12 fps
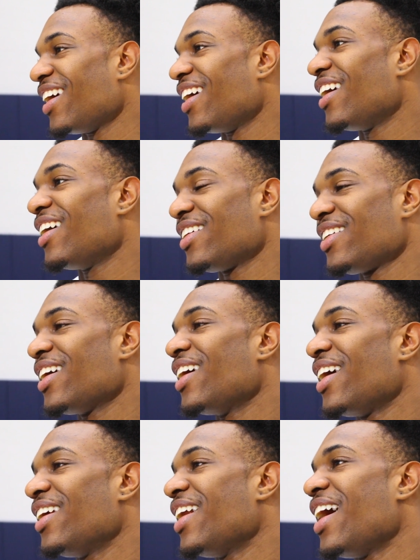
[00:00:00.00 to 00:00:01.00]
Yeah, I
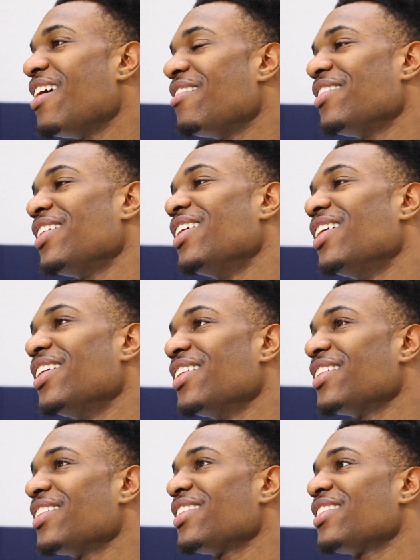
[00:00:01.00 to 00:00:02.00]
didn't
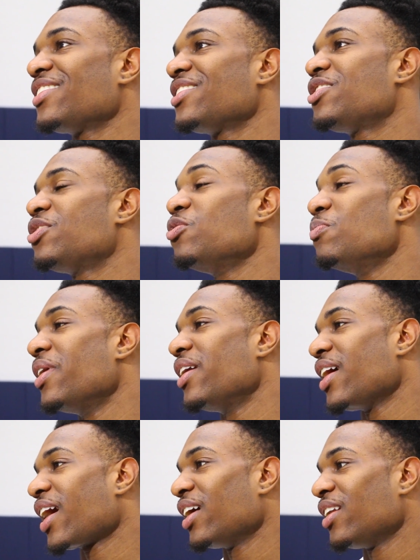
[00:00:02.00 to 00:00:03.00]
have too
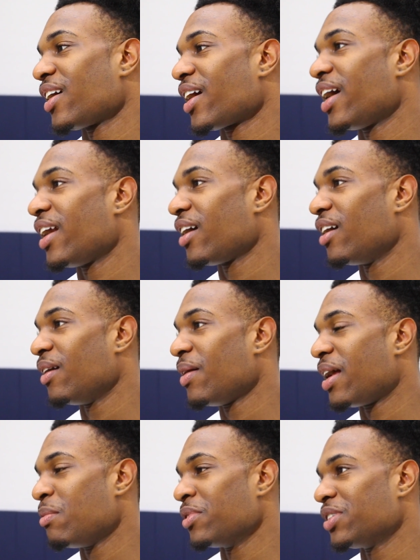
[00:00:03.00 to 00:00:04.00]
many. I
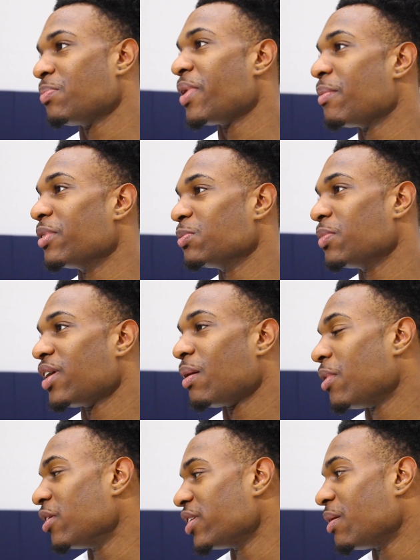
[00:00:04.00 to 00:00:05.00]
had a bunch of papers, but
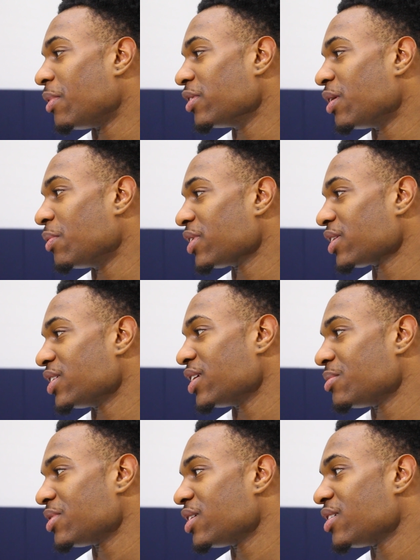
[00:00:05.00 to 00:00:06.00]
I'm all done with
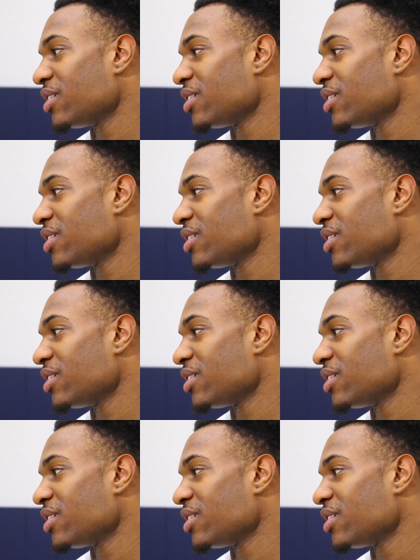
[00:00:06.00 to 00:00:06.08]
exams.